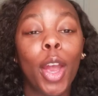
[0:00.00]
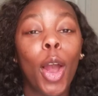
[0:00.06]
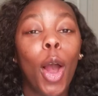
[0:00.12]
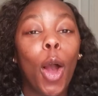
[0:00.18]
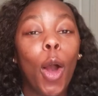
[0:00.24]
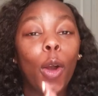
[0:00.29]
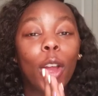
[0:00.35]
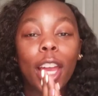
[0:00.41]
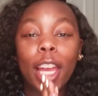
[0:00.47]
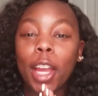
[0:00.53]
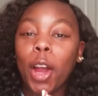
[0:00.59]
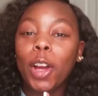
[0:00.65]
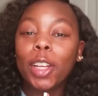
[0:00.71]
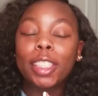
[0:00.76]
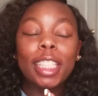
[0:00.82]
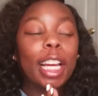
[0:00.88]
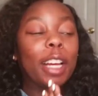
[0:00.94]
Okay y'all,
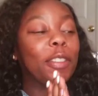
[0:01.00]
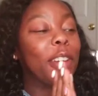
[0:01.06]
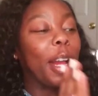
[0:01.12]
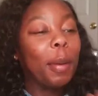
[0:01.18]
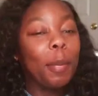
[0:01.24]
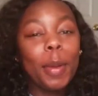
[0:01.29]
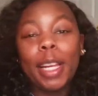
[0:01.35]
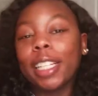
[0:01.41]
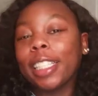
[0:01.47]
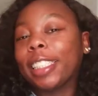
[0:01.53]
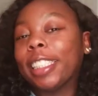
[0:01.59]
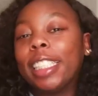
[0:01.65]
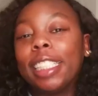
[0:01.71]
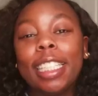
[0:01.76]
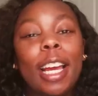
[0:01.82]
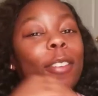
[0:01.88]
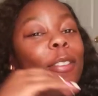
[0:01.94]
so I have not made a sit
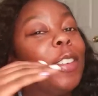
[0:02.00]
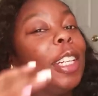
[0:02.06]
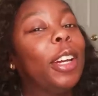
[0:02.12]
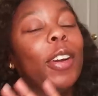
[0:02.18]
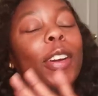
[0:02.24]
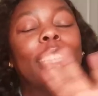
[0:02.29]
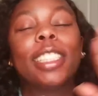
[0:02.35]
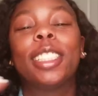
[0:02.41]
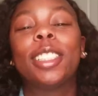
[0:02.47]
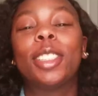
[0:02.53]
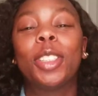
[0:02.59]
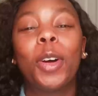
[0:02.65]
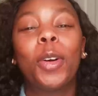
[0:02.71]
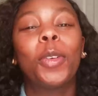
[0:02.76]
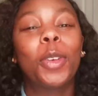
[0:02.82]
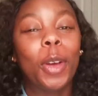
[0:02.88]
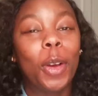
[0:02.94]
down video in so
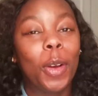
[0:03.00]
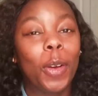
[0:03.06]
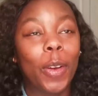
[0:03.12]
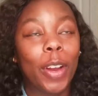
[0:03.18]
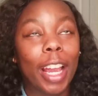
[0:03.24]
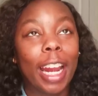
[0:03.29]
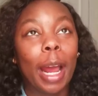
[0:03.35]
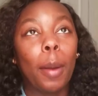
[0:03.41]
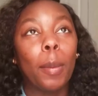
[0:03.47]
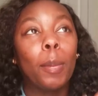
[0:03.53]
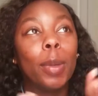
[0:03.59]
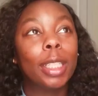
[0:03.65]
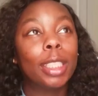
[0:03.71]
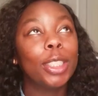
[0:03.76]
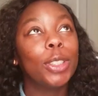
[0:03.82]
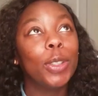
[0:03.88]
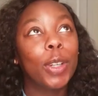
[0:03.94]
long and I
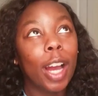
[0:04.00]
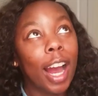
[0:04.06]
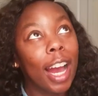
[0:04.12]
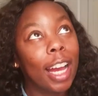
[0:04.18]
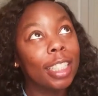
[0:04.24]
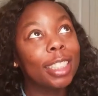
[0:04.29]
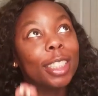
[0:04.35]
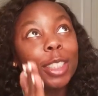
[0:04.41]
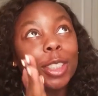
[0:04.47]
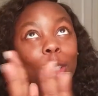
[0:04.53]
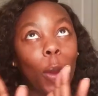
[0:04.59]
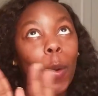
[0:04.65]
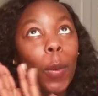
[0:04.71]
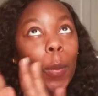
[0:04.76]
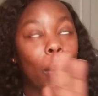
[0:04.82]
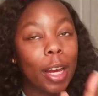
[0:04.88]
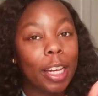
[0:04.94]
miss you guys so
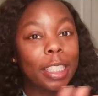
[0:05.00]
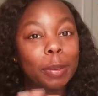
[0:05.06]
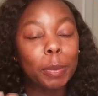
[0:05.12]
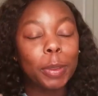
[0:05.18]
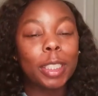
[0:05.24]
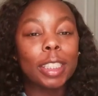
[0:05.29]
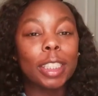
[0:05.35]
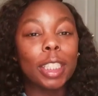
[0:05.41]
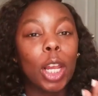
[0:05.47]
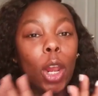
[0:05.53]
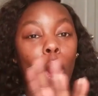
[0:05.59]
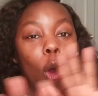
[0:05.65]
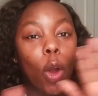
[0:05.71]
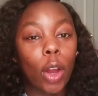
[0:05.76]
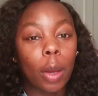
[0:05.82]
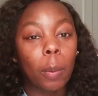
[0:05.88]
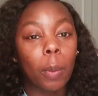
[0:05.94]
much, but this is a
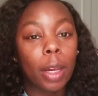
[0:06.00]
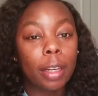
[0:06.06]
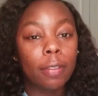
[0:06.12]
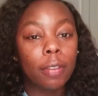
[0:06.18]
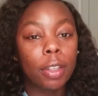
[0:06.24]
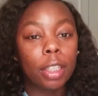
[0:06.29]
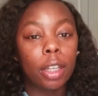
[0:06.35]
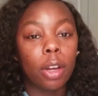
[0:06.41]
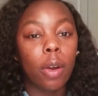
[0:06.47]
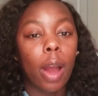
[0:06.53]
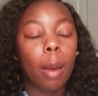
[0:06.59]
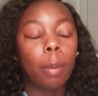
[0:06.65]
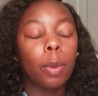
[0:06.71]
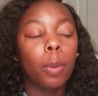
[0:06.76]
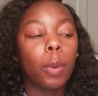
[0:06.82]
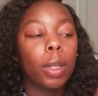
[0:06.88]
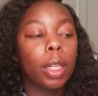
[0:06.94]
long awaited video. I've
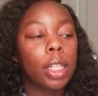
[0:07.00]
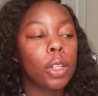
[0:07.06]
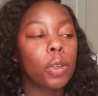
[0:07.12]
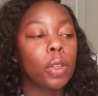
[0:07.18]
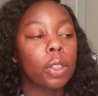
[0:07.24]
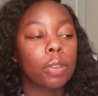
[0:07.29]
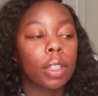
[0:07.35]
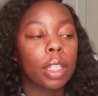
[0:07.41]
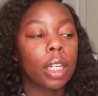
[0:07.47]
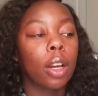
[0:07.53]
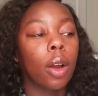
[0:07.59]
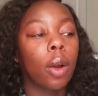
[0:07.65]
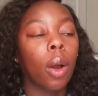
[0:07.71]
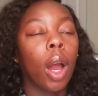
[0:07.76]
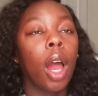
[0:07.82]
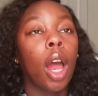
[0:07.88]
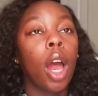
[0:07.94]
been wanting to do this video
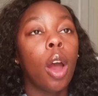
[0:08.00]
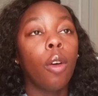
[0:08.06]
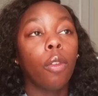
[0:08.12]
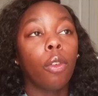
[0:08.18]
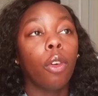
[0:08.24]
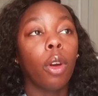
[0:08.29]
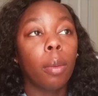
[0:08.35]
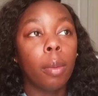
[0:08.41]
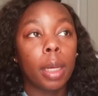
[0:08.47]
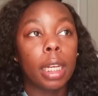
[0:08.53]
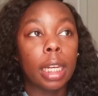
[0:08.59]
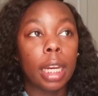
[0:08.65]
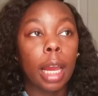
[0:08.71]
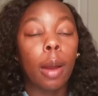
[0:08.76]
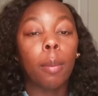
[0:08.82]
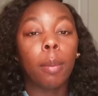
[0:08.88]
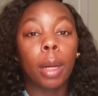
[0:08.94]
for a minute
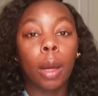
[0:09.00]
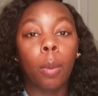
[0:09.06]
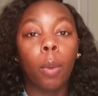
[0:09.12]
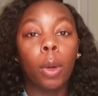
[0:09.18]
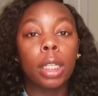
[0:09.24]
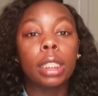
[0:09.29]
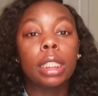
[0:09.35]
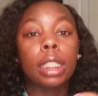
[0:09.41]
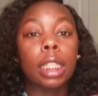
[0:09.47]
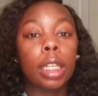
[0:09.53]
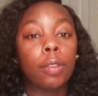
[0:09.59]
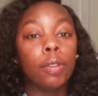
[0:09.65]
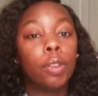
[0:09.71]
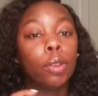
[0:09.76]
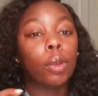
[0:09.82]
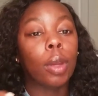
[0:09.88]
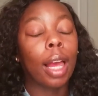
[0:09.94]
now, but I wanted to give
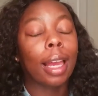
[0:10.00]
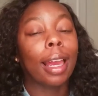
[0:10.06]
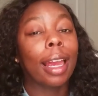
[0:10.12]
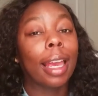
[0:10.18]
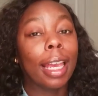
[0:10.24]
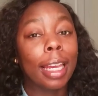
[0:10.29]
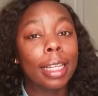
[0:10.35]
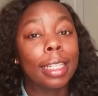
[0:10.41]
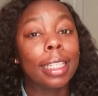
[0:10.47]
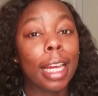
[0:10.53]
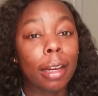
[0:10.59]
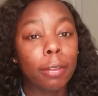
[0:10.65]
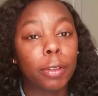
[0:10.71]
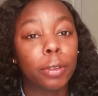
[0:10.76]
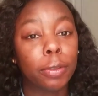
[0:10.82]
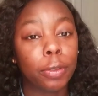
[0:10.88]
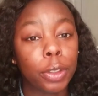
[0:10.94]
you like an in-depth
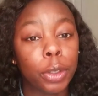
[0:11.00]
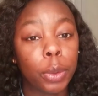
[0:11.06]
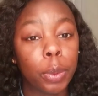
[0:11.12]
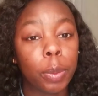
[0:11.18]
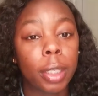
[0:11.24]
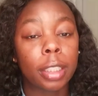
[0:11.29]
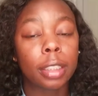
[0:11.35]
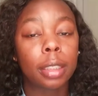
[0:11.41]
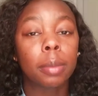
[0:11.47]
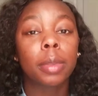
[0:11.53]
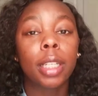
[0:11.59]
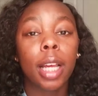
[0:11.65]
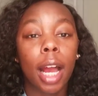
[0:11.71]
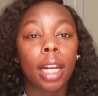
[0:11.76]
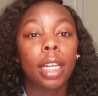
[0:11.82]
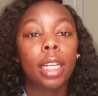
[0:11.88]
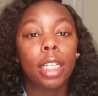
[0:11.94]
review because I'm
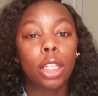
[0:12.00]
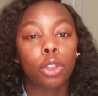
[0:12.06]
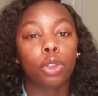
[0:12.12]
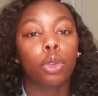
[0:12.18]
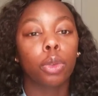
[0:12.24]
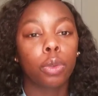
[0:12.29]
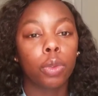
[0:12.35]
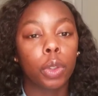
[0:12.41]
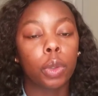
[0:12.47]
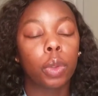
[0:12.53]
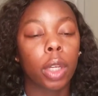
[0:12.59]
tired of initial reviews.